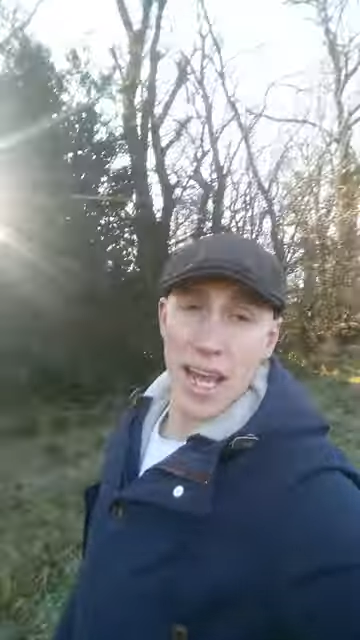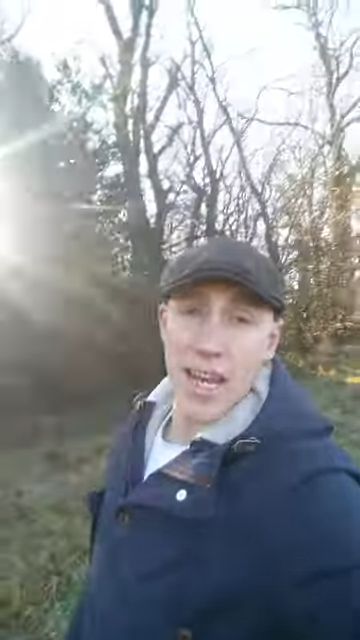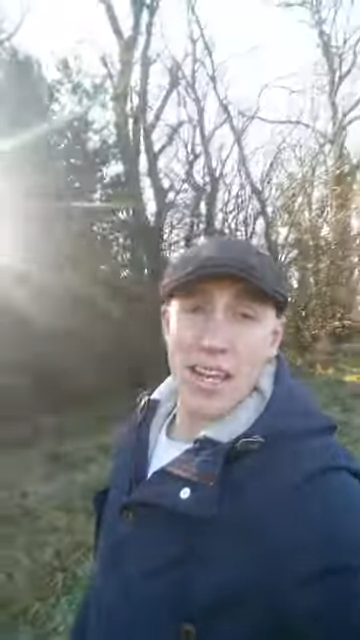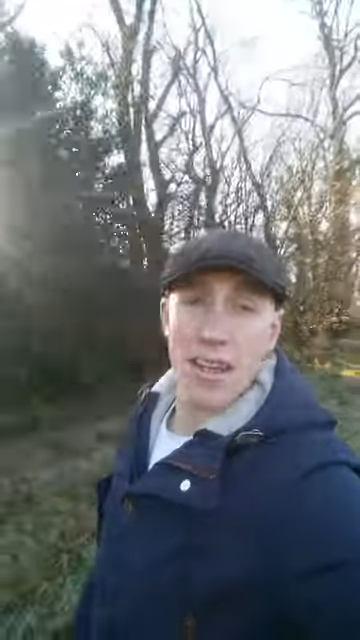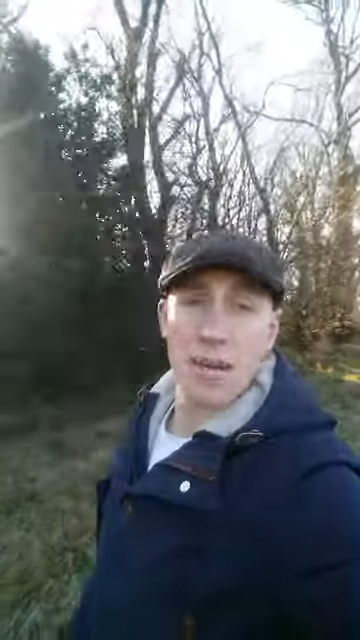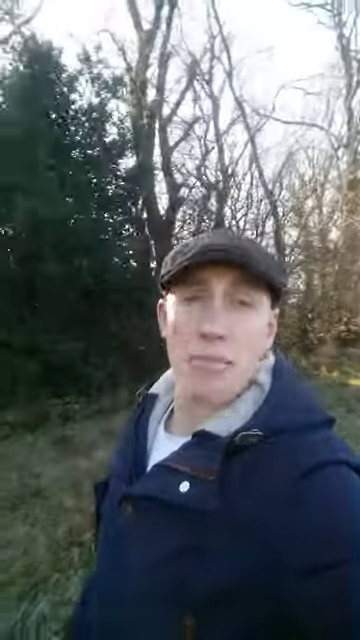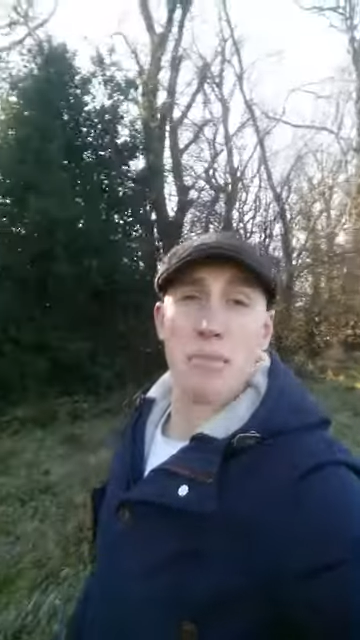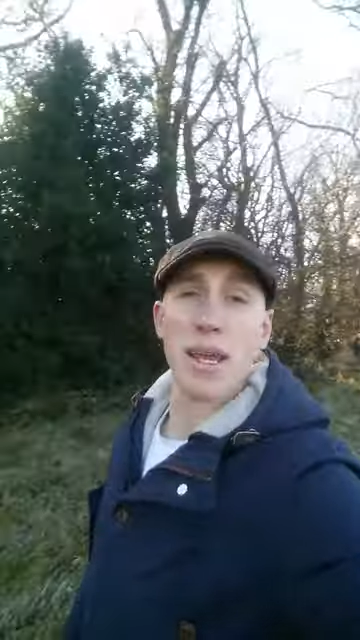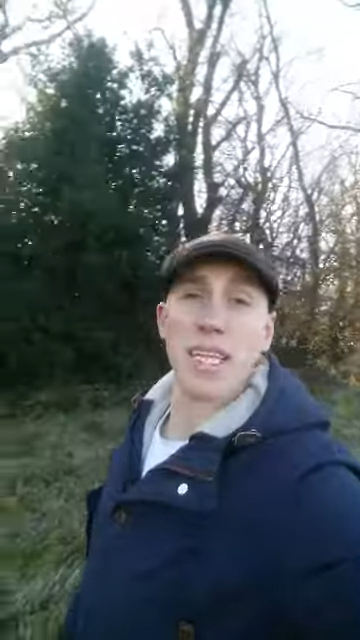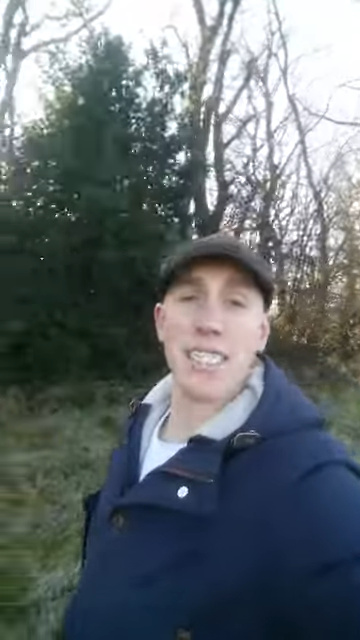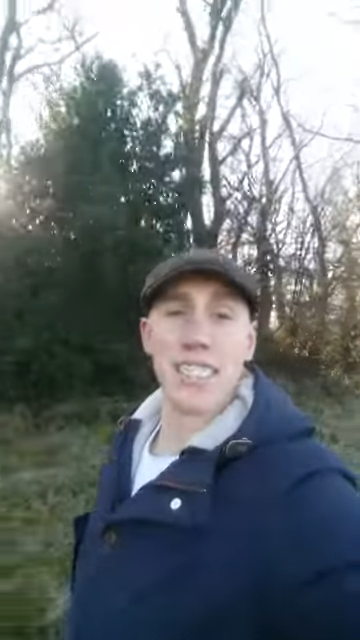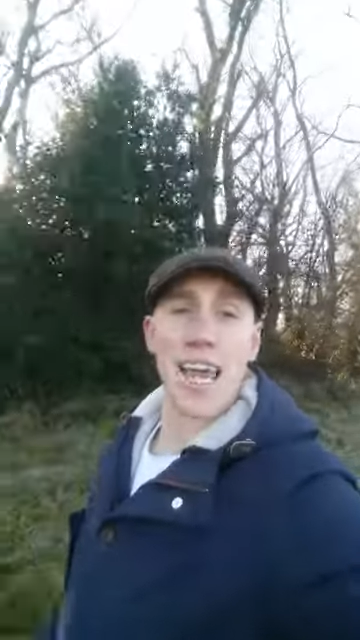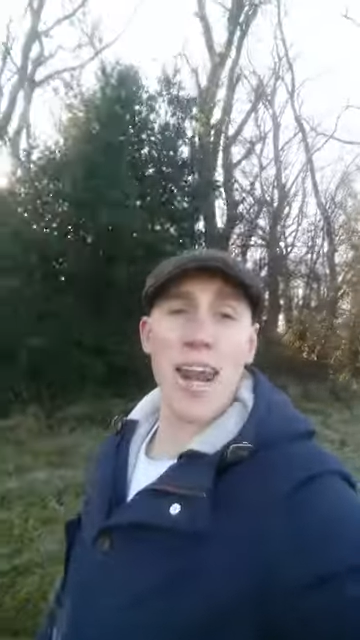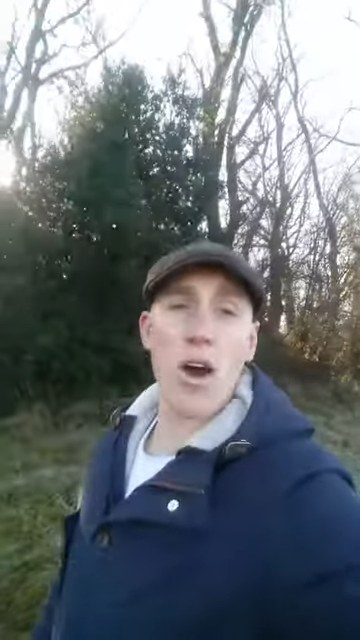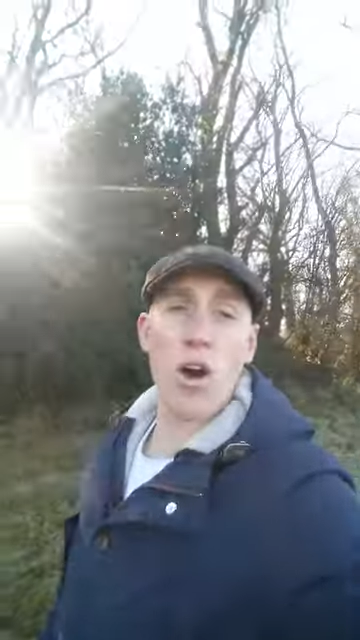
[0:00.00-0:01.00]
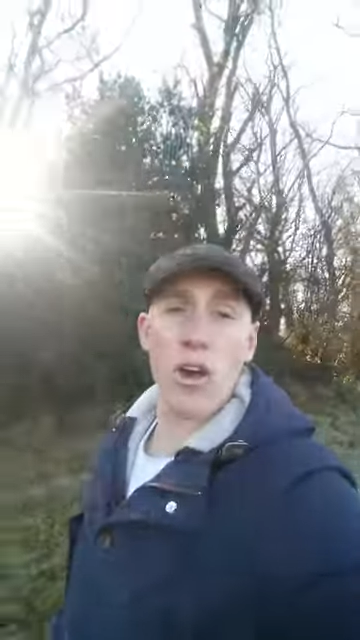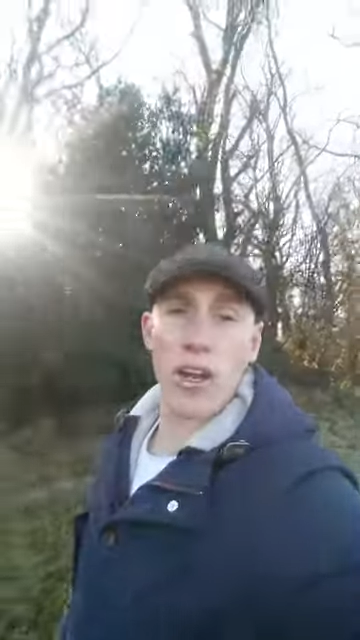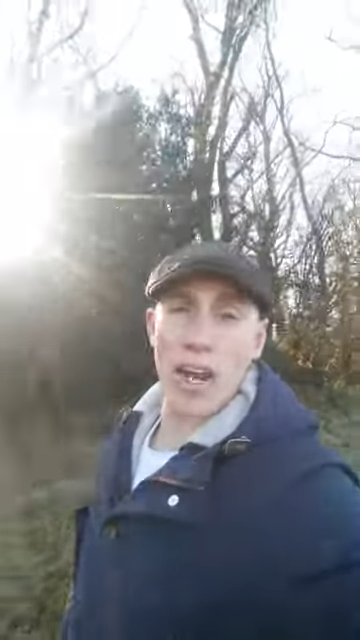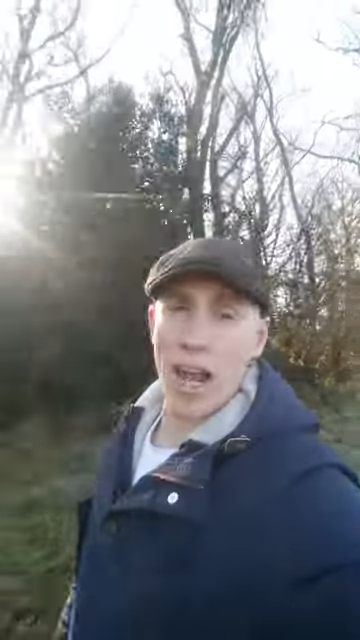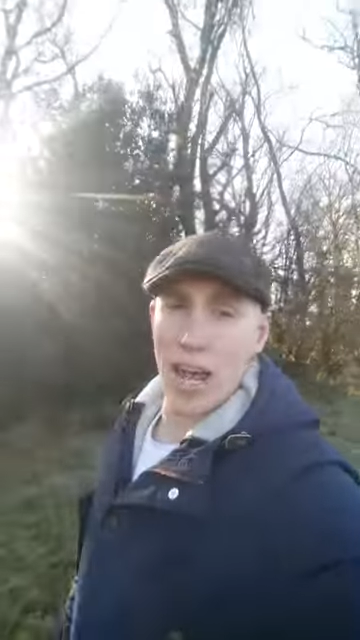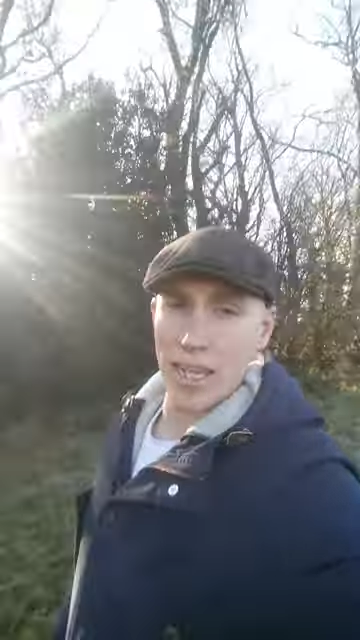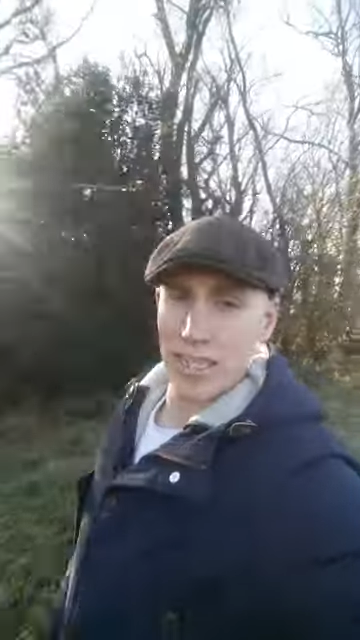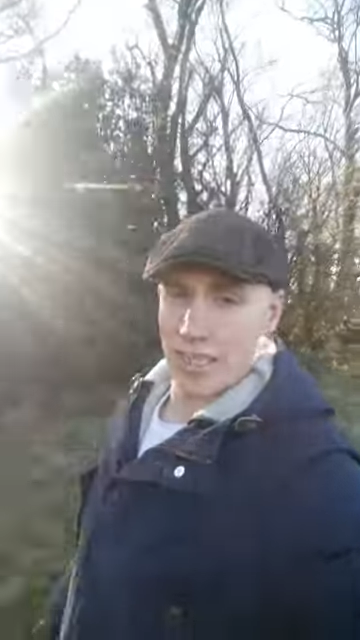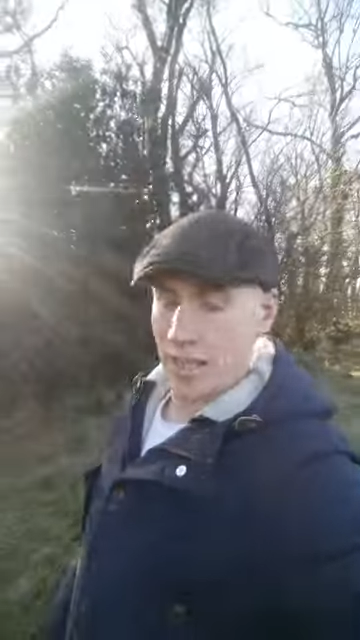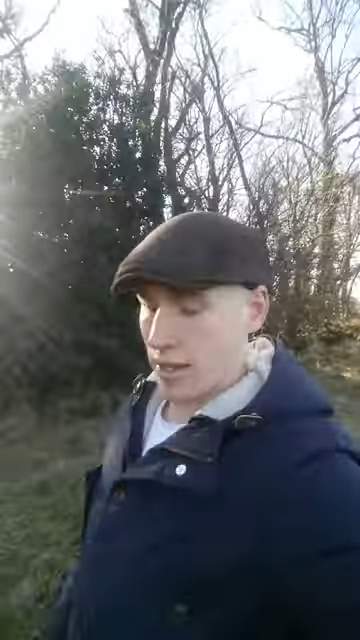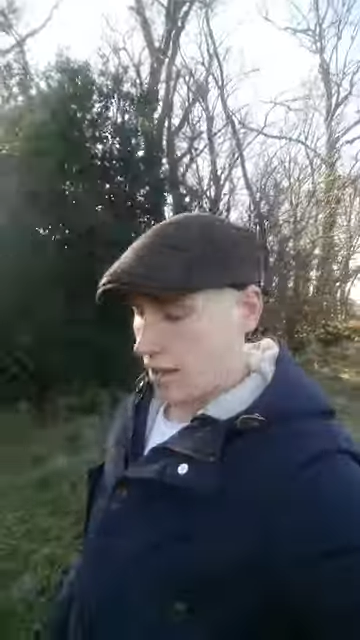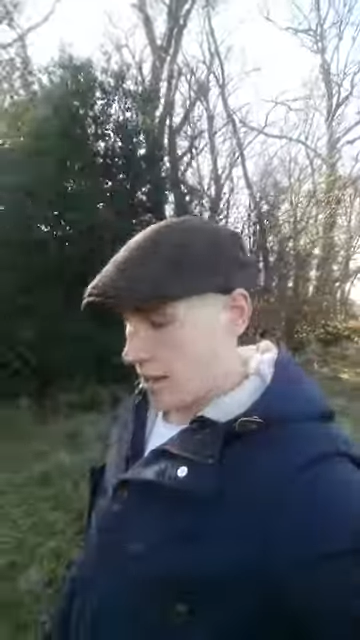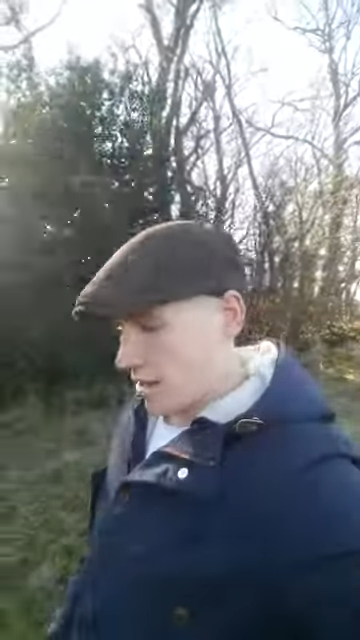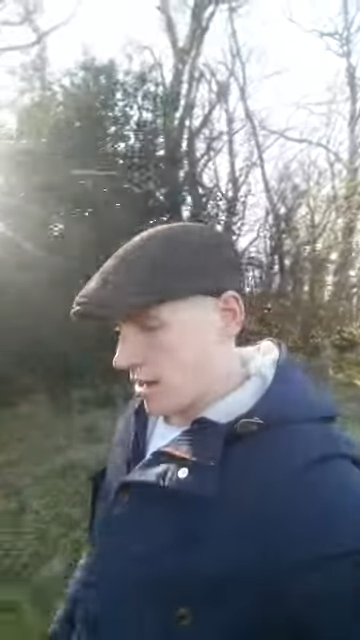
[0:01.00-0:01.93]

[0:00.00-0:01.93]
N, means get organised.